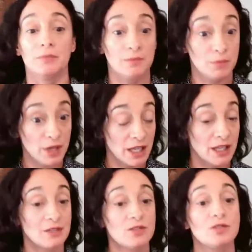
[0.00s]
bringing
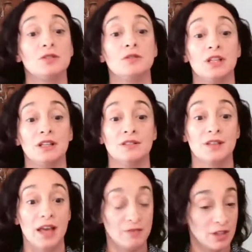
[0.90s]
in students,
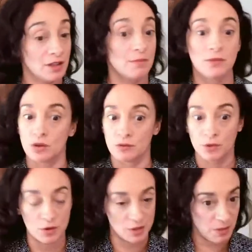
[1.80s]
having them, of
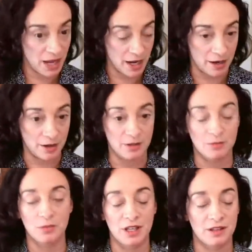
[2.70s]
course, paired
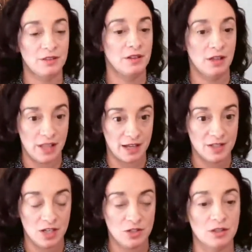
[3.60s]
with a
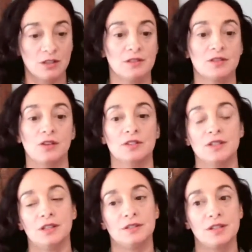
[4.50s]
lactation
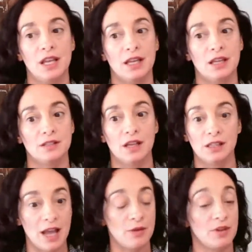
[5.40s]
consultant, and
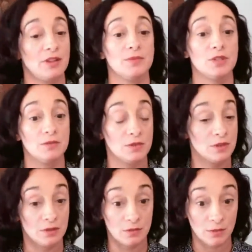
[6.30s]
allowing them
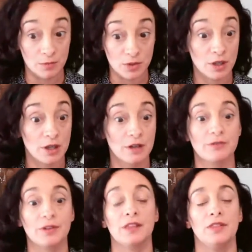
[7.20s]
to observe
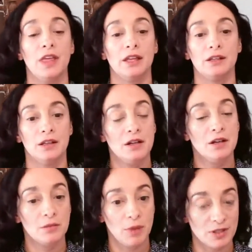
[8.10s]
and then
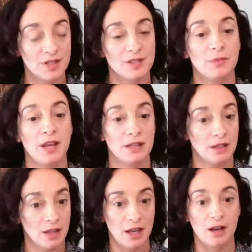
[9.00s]
participate in
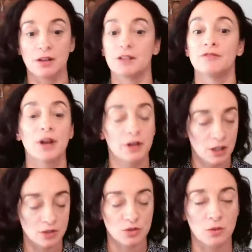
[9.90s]
care in a very
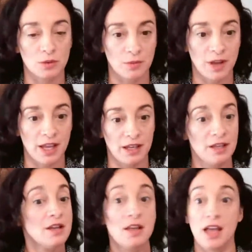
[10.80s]
controlled way.
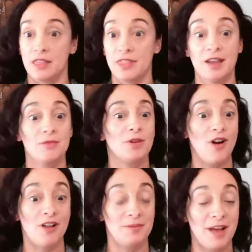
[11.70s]
And they were
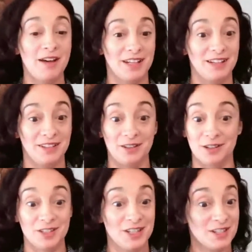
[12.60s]
all about it. They're a
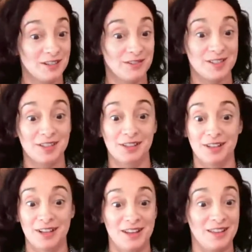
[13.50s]
teaching
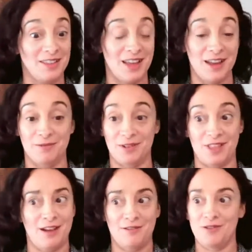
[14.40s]
facility. They were
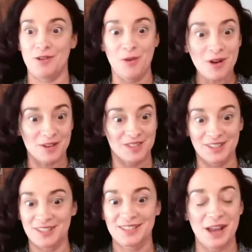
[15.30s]
like, of course,
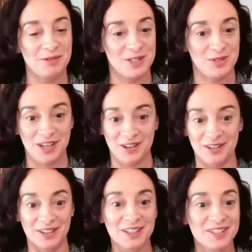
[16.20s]
this is how we train our
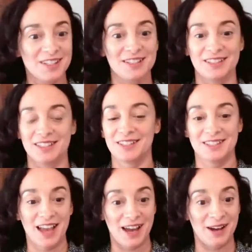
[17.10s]
nurses. This is
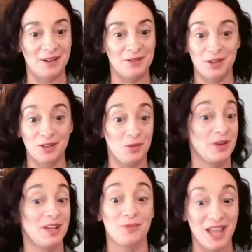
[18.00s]
how,
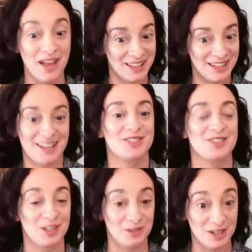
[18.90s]
we have the next
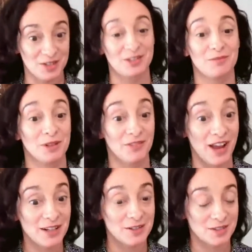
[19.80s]
generation of
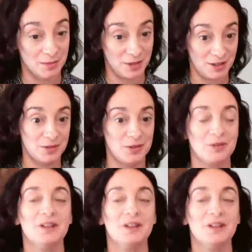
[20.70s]
providers coming through.